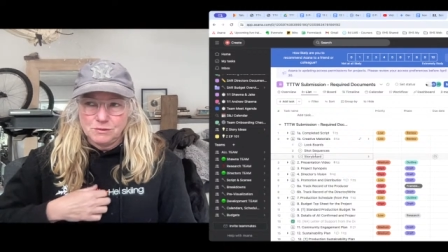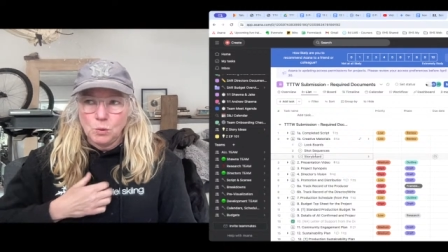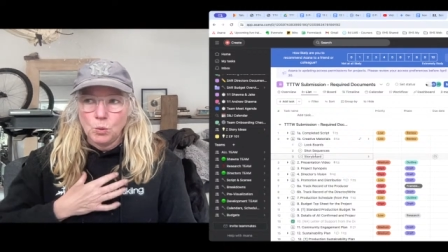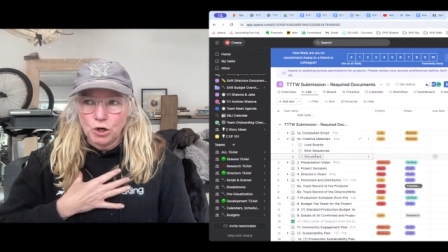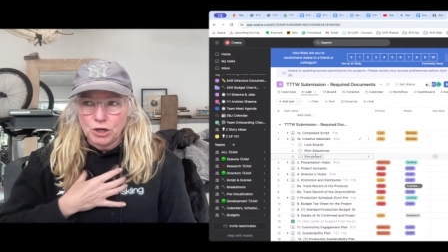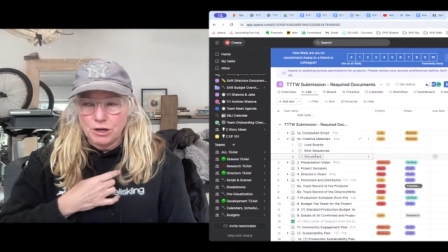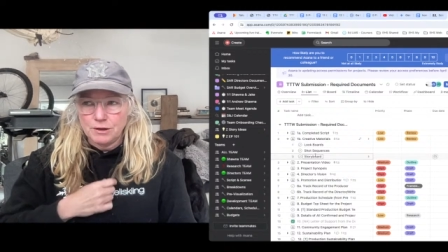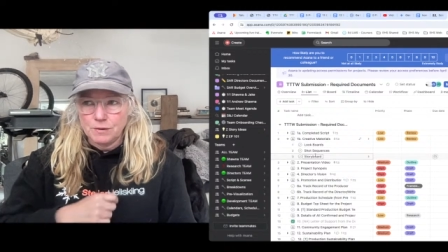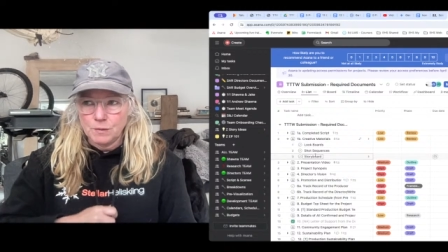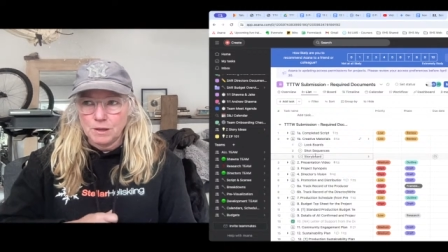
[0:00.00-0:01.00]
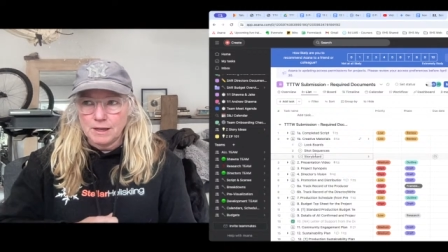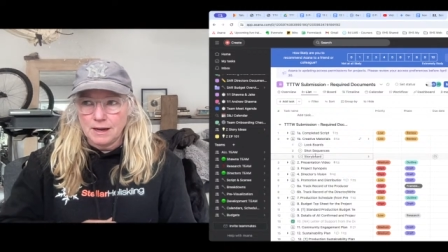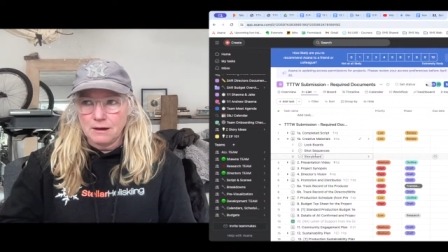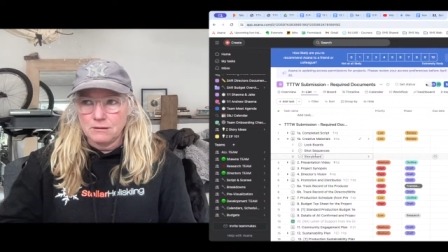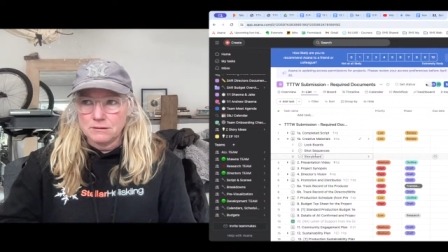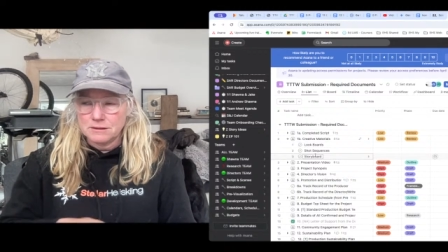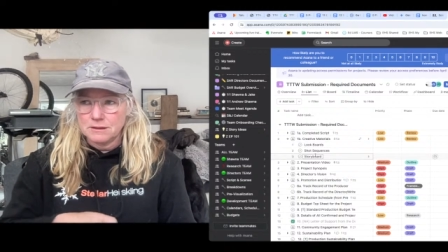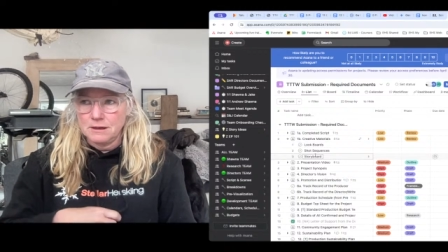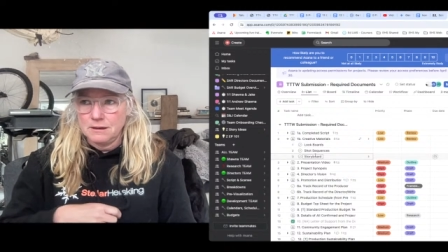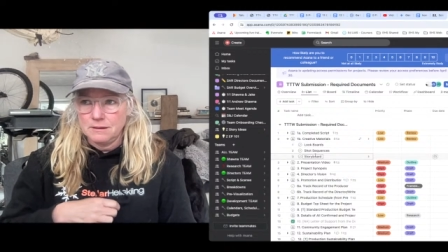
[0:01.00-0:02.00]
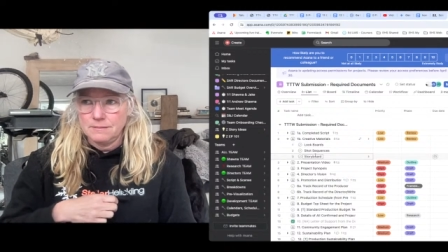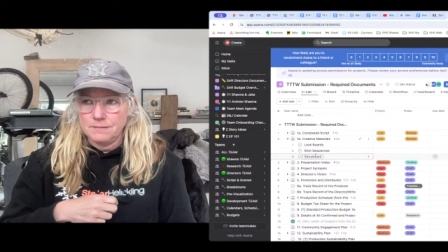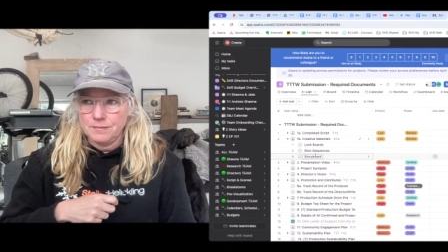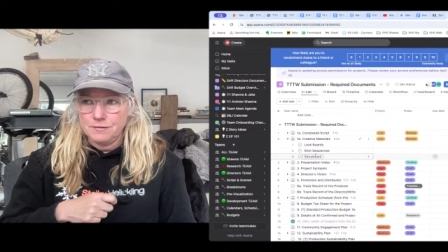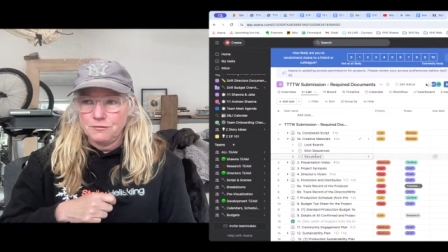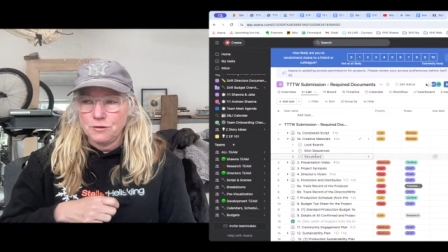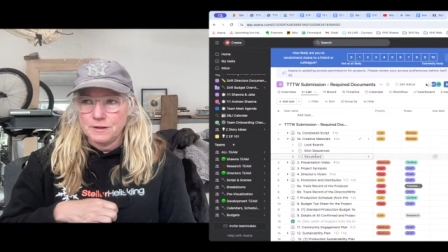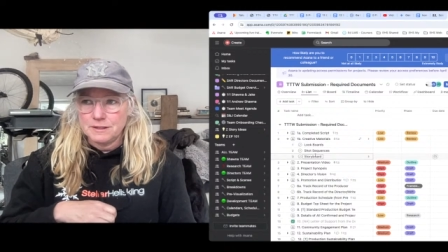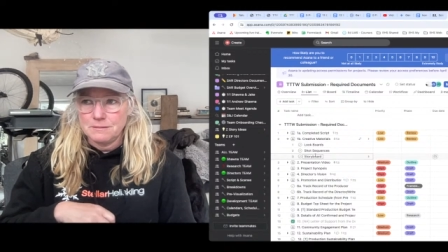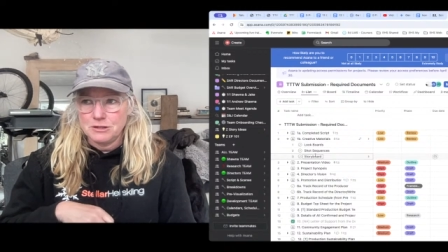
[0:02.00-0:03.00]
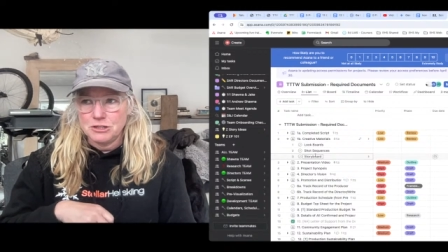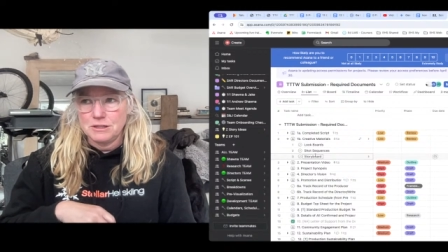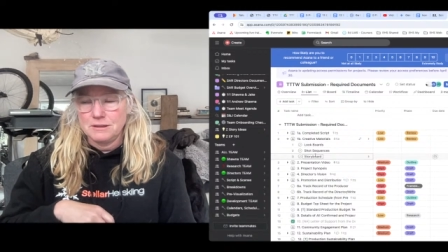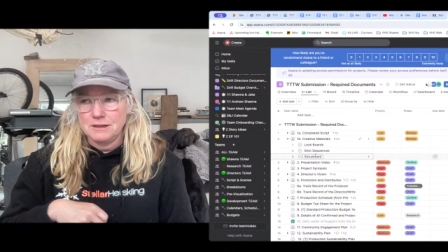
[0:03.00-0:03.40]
work on or work out for the submission,